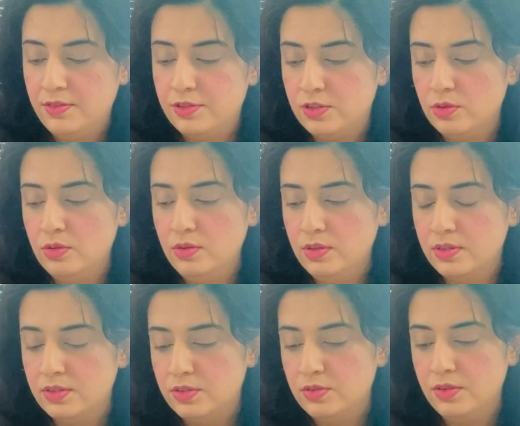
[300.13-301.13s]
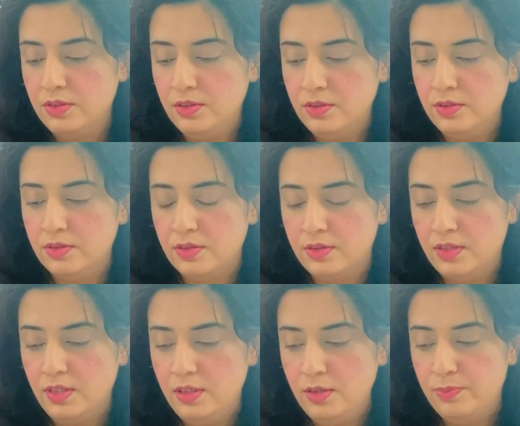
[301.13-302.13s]
of swords so there are,
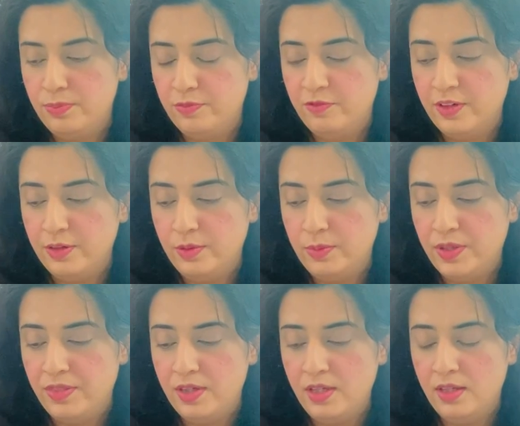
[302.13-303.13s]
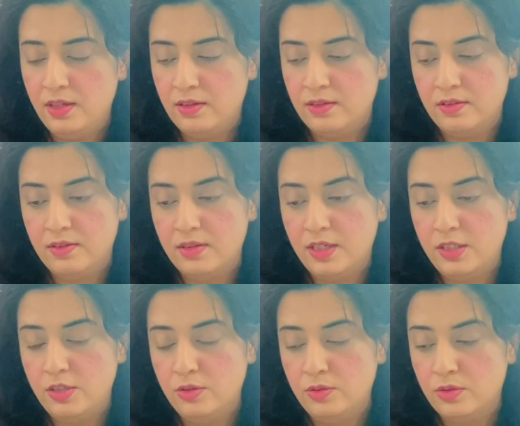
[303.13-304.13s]
they could very well be thinking that
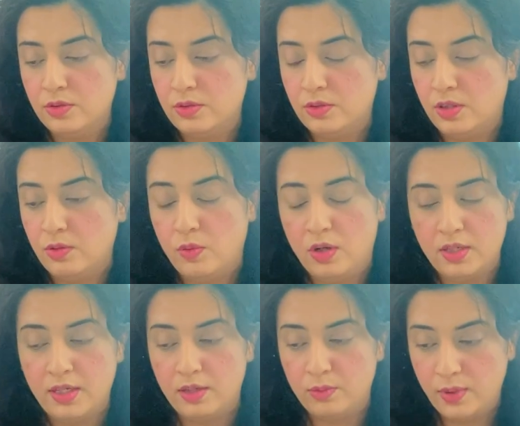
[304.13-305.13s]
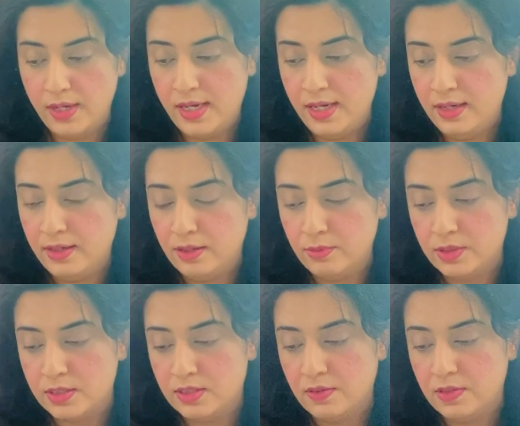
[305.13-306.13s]
you are walking away here with the
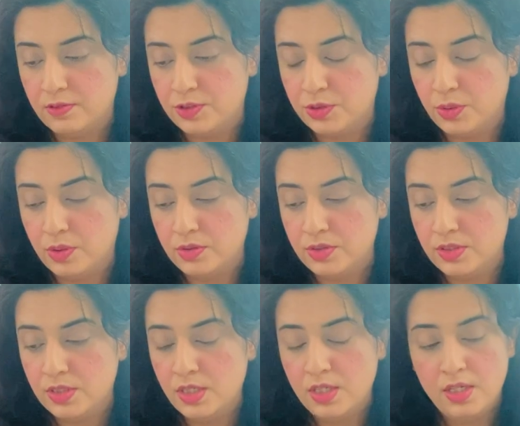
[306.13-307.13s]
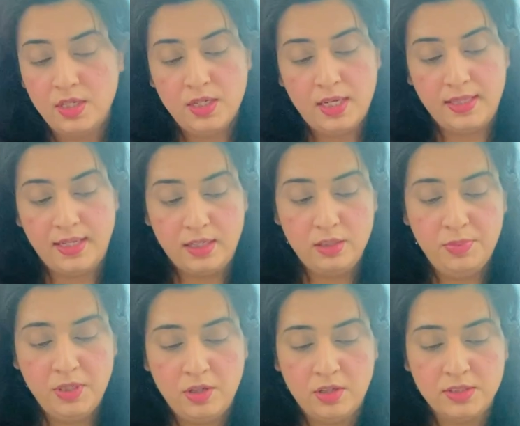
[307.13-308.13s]
seven of swords and that could be
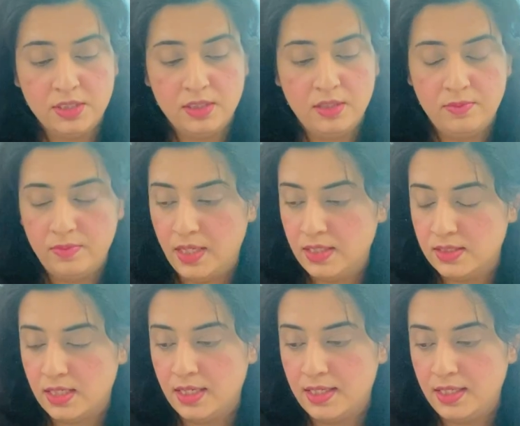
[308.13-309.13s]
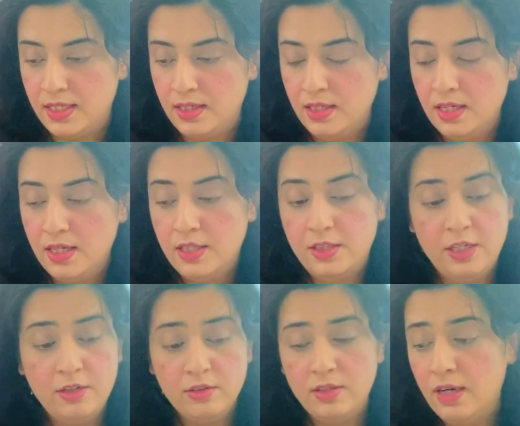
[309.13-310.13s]
causing them anxiety. They
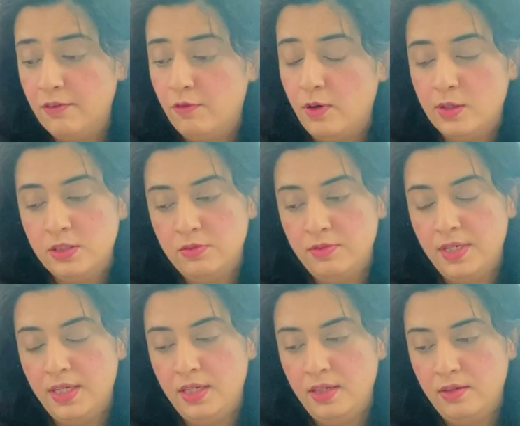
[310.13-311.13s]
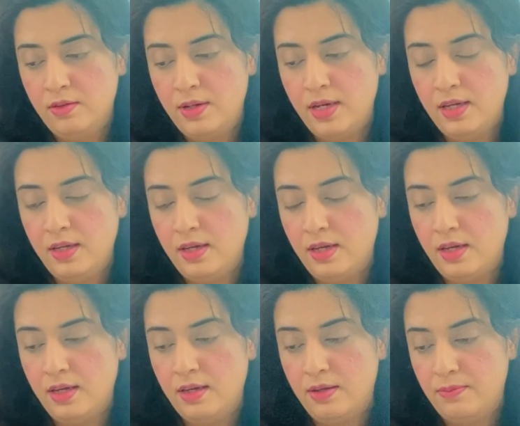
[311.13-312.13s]
could have walked away, okay,
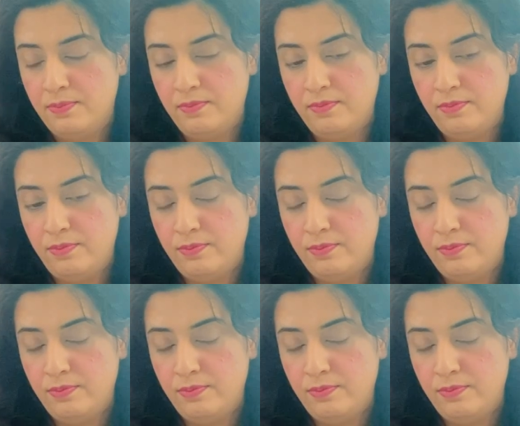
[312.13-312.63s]
um,